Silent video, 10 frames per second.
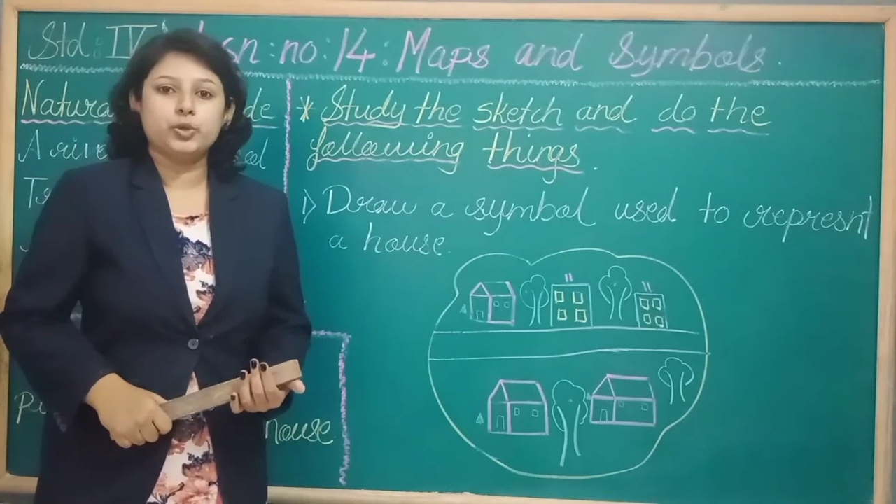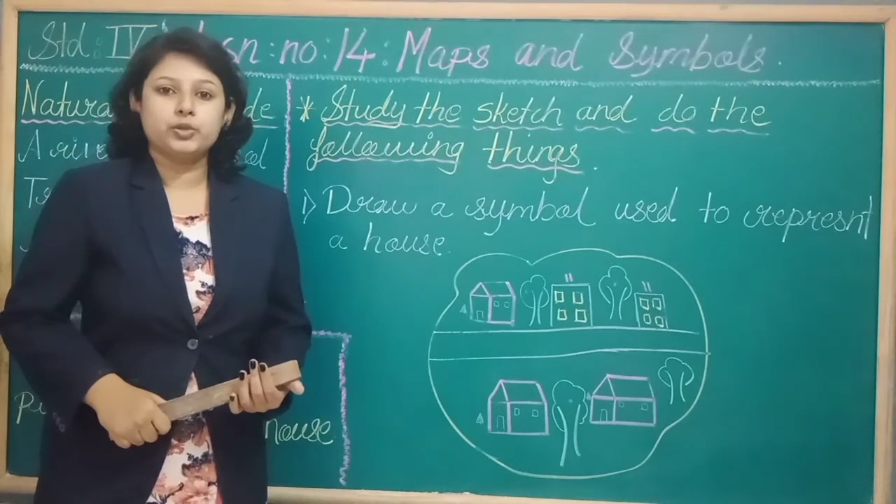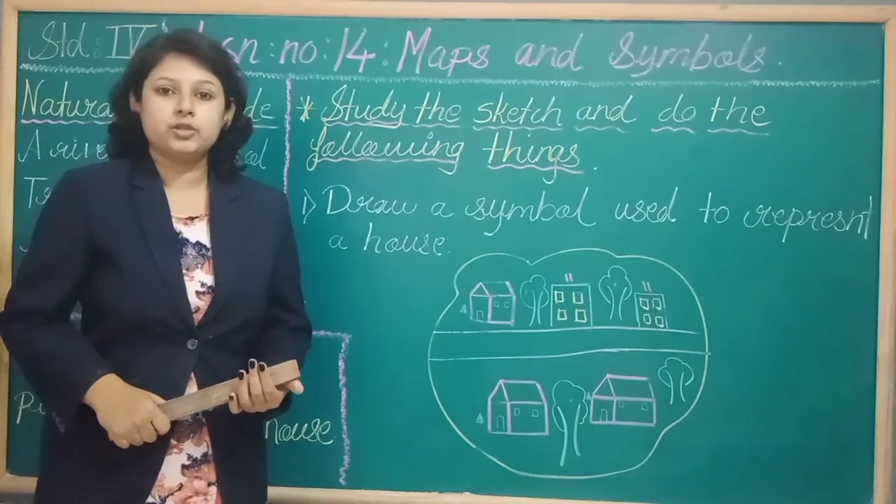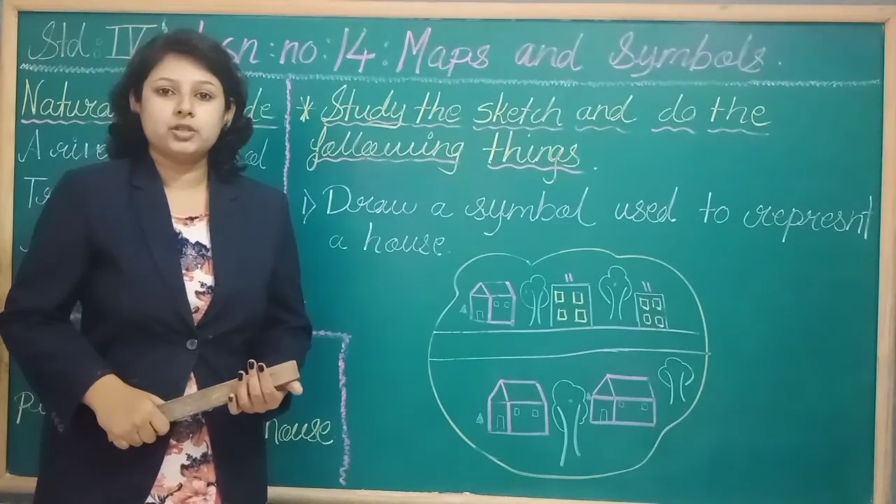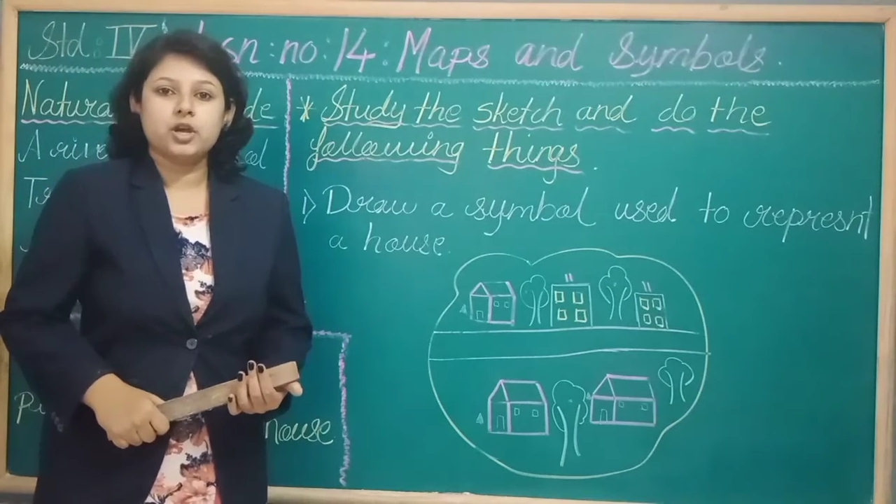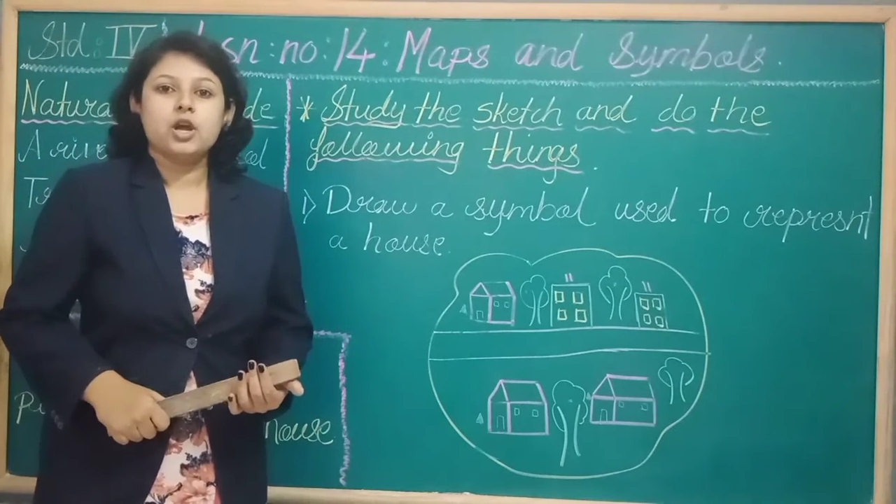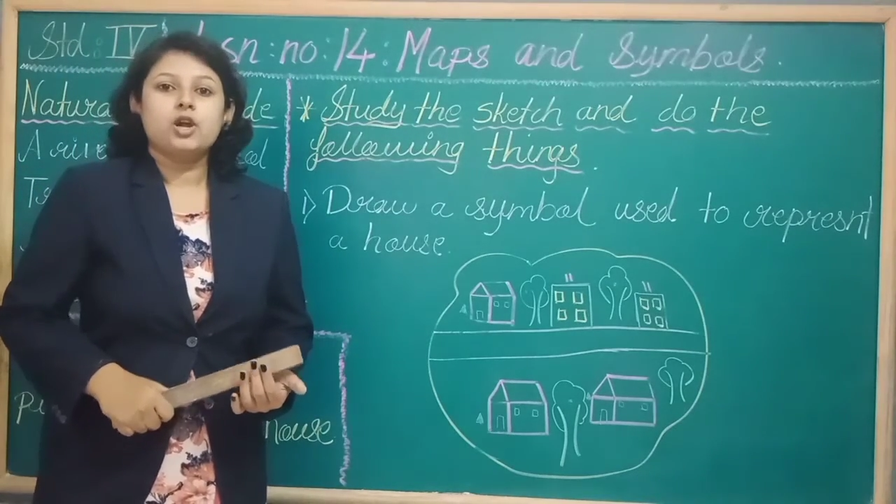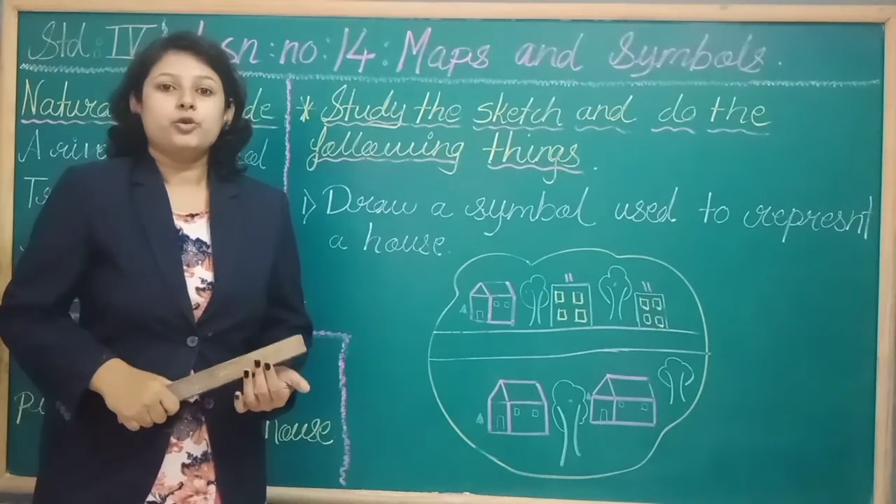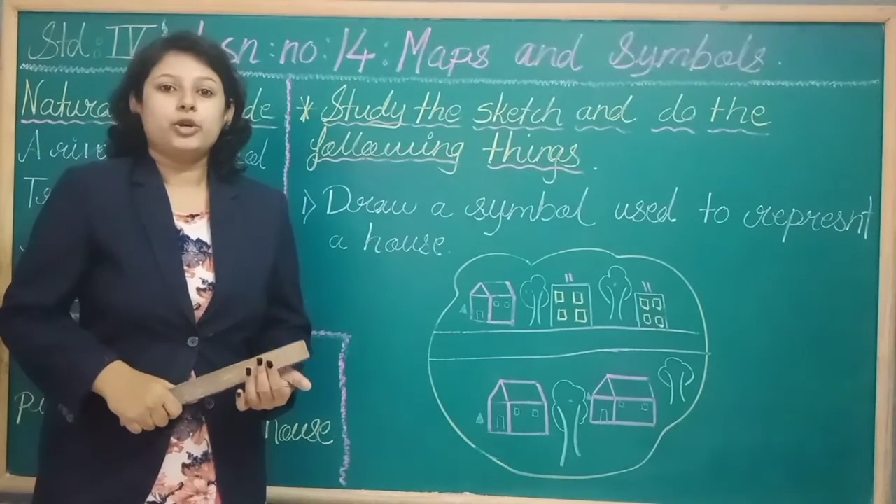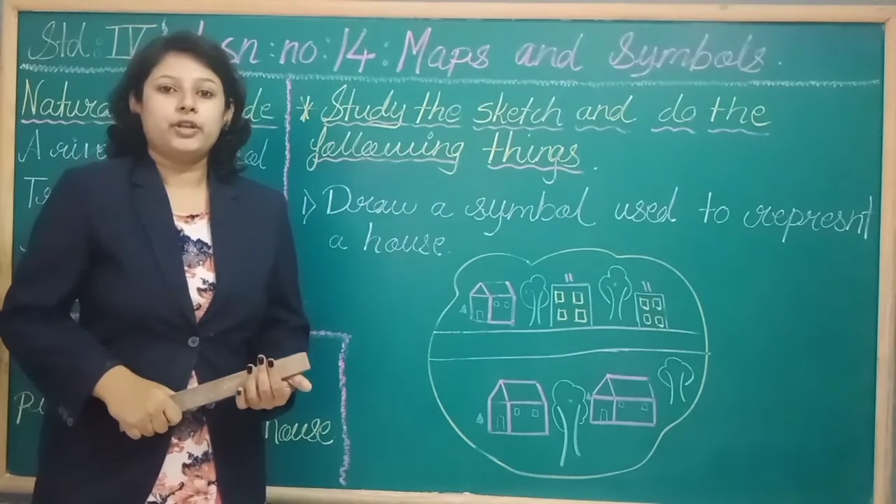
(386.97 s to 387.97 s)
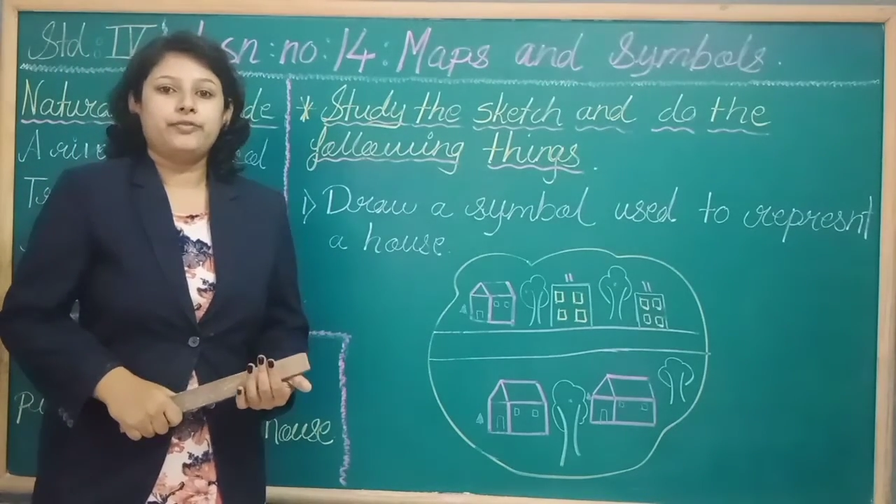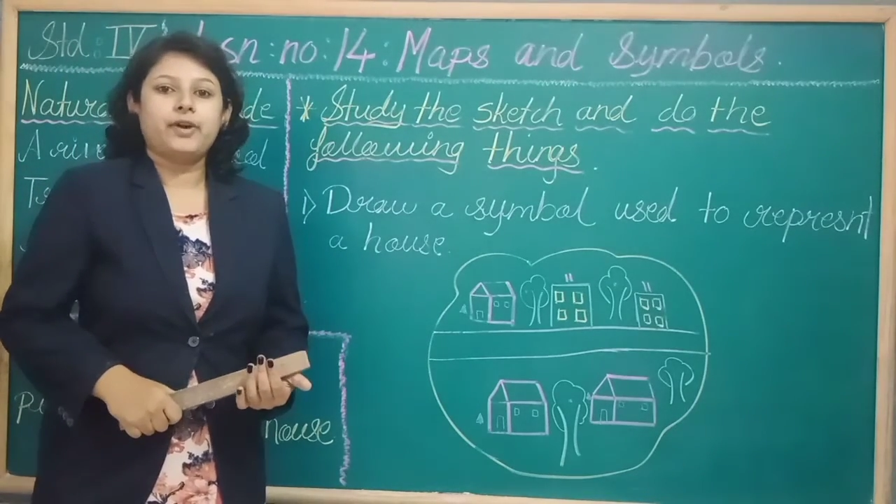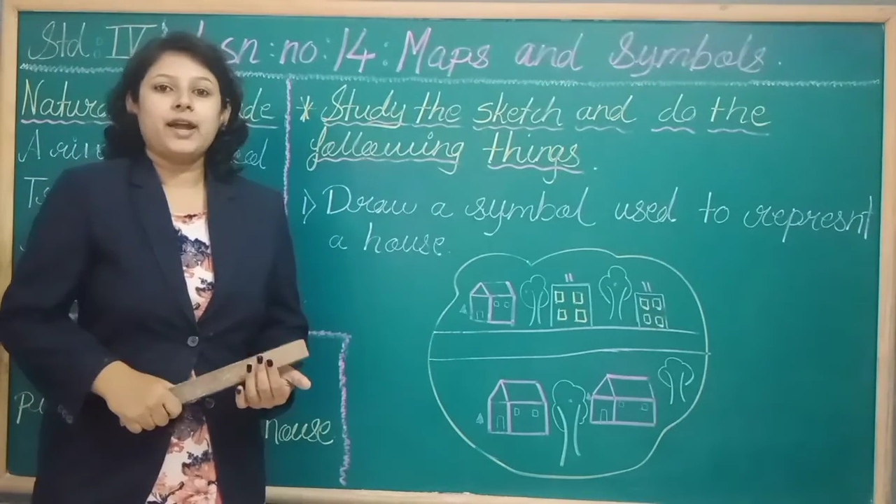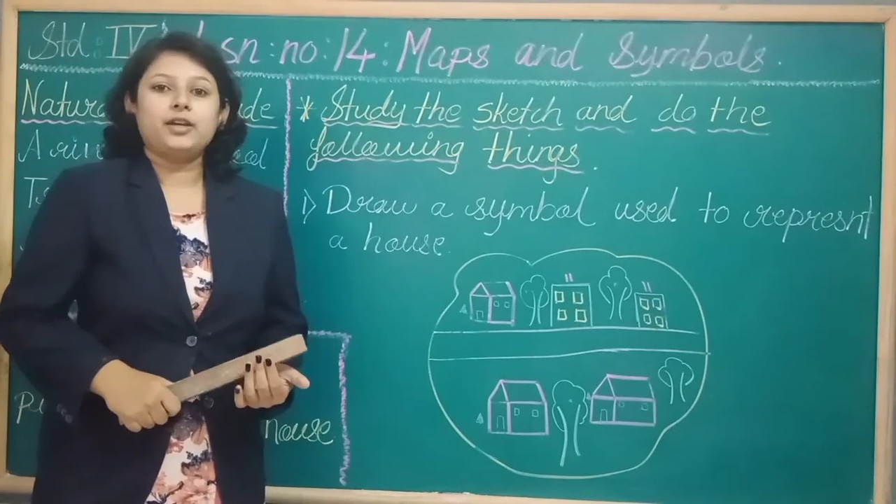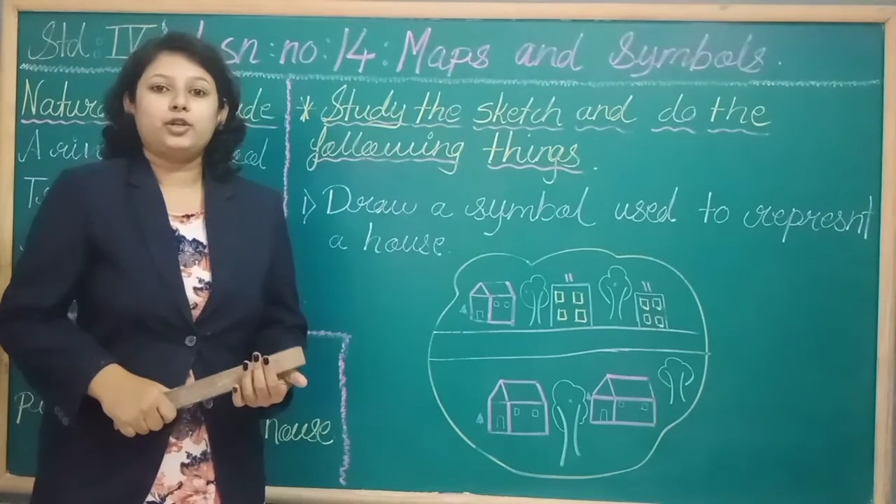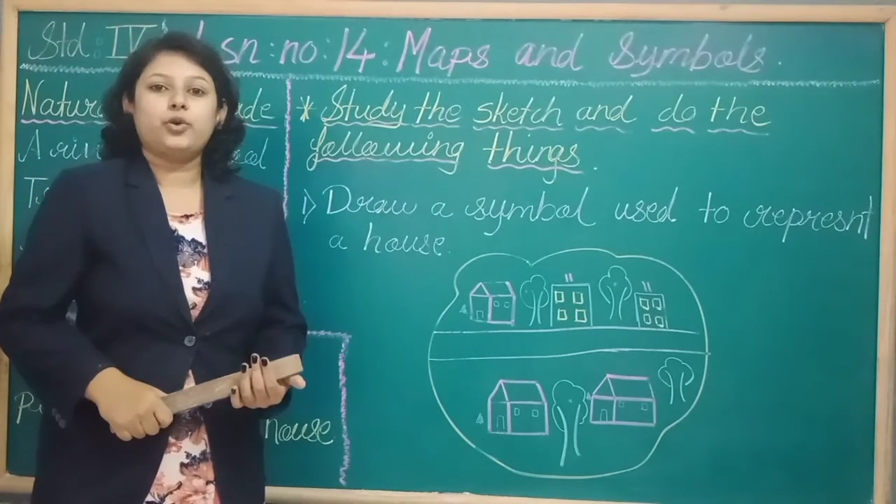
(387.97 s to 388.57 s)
used to define,